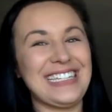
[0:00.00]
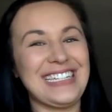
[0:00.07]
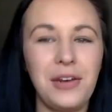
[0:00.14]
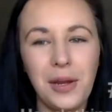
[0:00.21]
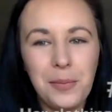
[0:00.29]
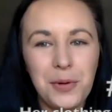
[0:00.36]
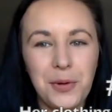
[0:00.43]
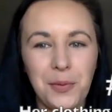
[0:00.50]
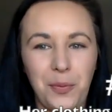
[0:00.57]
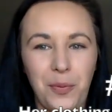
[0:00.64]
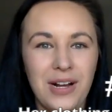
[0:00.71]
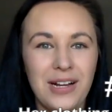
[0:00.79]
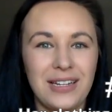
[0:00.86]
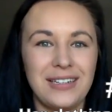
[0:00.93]
Number
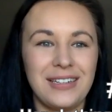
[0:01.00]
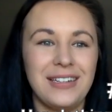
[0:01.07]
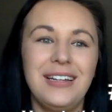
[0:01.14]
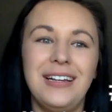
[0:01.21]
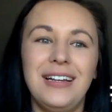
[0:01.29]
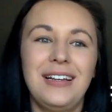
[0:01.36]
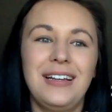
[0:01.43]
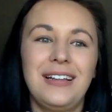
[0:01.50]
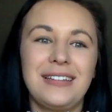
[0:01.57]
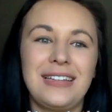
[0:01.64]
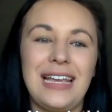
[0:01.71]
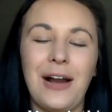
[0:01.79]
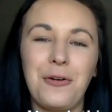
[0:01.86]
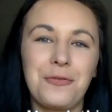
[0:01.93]
1,
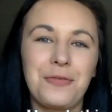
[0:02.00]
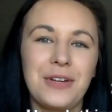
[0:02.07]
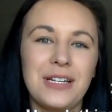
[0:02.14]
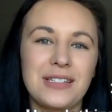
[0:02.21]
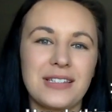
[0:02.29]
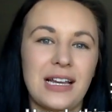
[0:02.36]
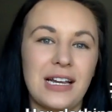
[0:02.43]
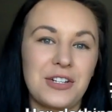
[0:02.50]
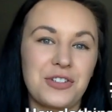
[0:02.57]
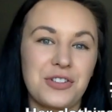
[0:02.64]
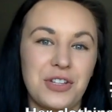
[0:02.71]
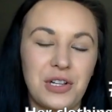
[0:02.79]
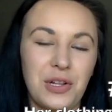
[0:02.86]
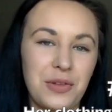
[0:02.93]
the outfit /
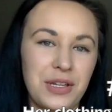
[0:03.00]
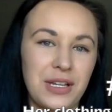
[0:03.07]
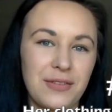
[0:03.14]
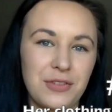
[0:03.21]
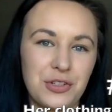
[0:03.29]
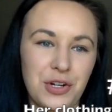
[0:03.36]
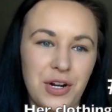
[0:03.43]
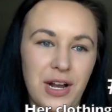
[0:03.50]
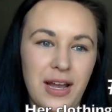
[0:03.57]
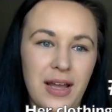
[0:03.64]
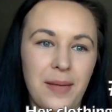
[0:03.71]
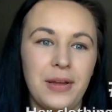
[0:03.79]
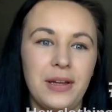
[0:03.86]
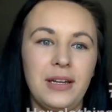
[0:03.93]
the clothing of the
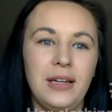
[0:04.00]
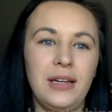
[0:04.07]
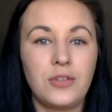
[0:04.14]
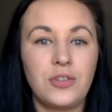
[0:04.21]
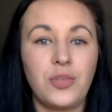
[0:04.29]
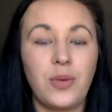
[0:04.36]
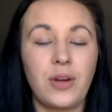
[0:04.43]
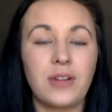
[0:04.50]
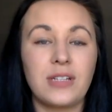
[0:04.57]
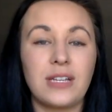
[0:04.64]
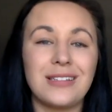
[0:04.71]
tribe. She wears a